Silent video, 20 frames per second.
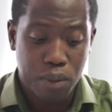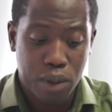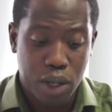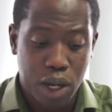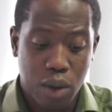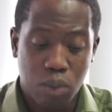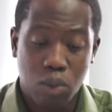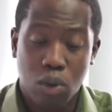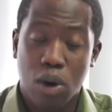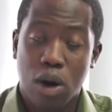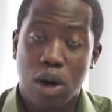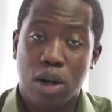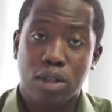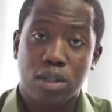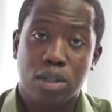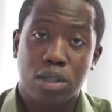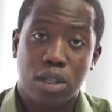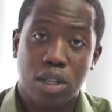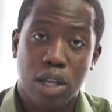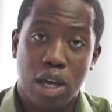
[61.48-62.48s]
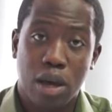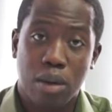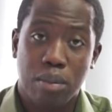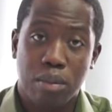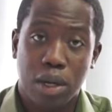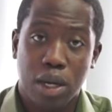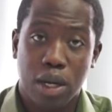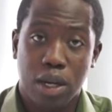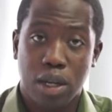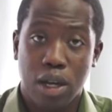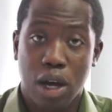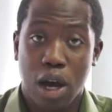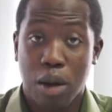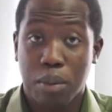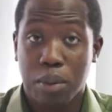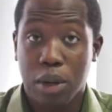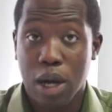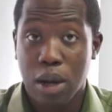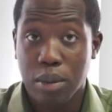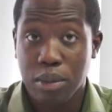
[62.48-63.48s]
and we'll answer them in
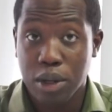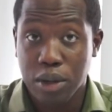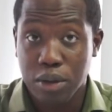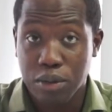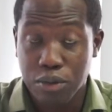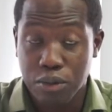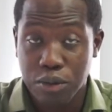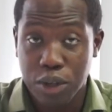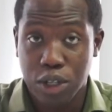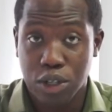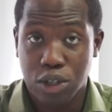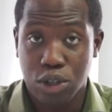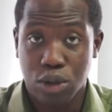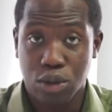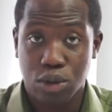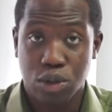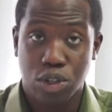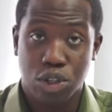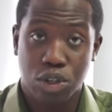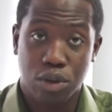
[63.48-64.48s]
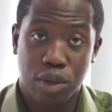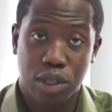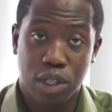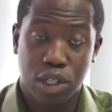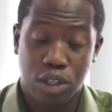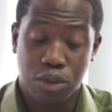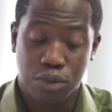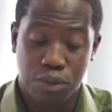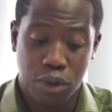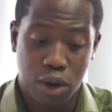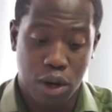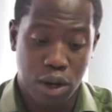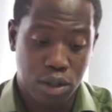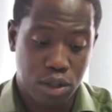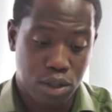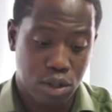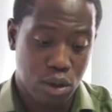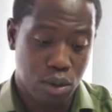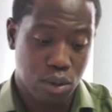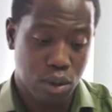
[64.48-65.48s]
upcoming videos during this
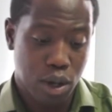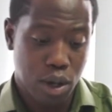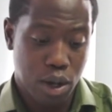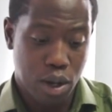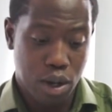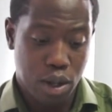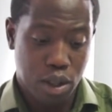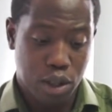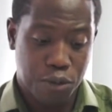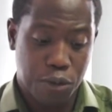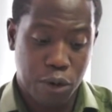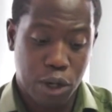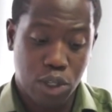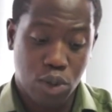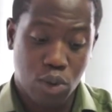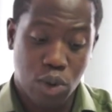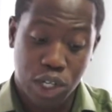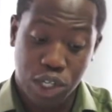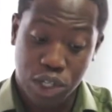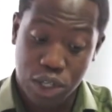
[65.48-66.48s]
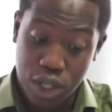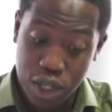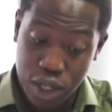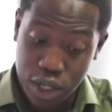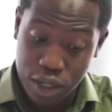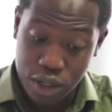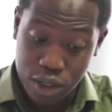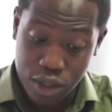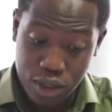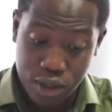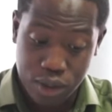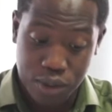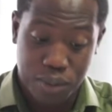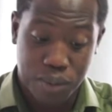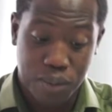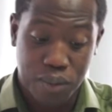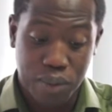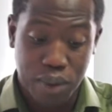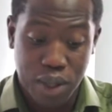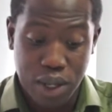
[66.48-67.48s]
fast. So the first question is,
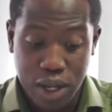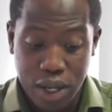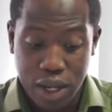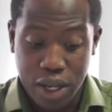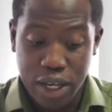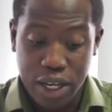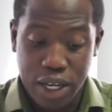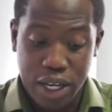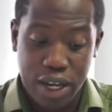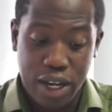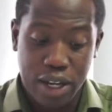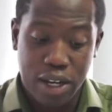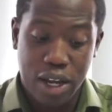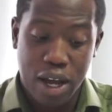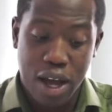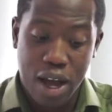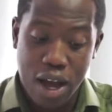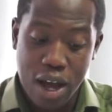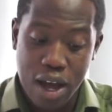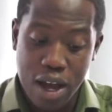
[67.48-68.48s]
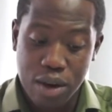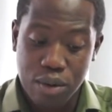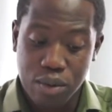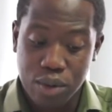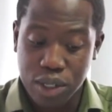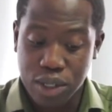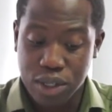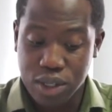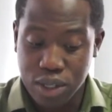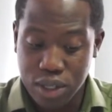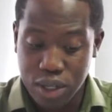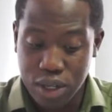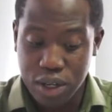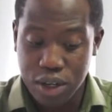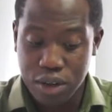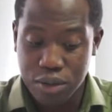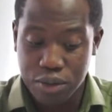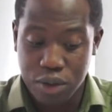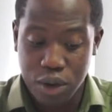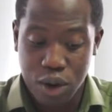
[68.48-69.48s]
can I
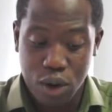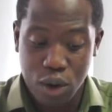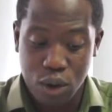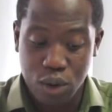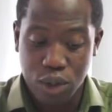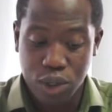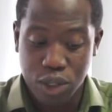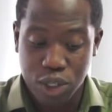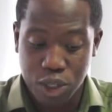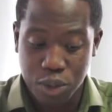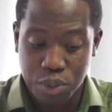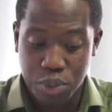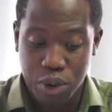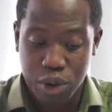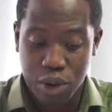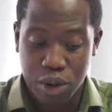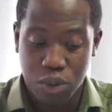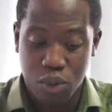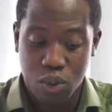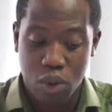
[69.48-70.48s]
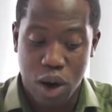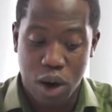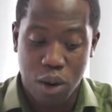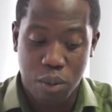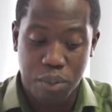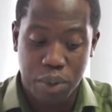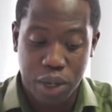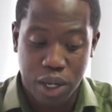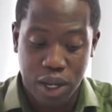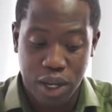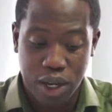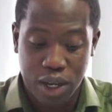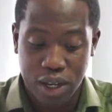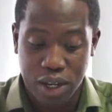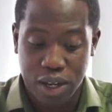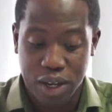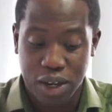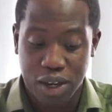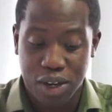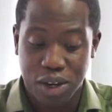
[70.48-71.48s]
receive the Holy Spirit while
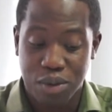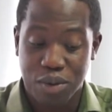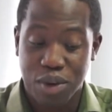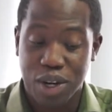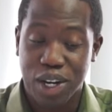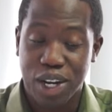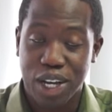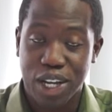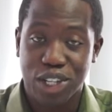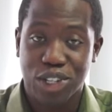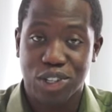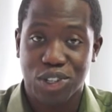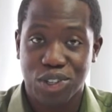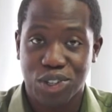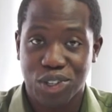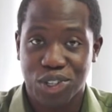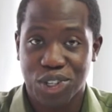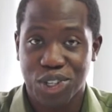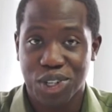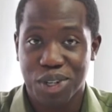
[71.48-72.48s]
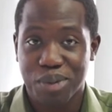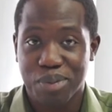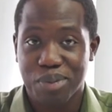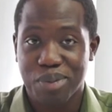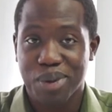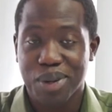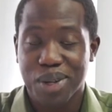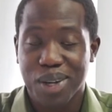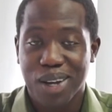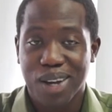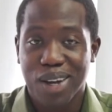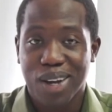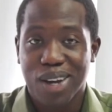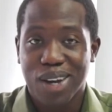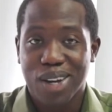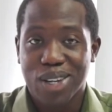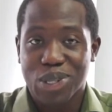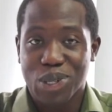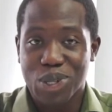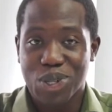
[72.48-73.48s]
being in a relationship?
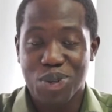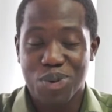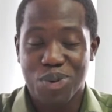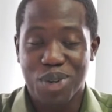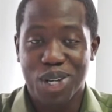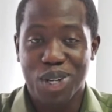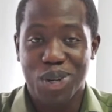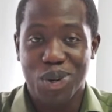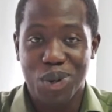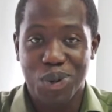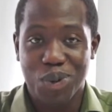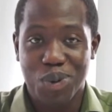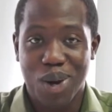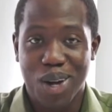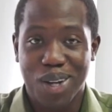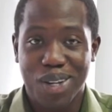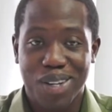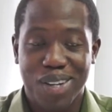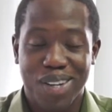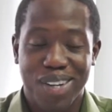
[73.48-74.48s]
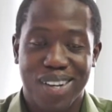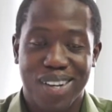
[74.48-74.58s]
This is a really good one.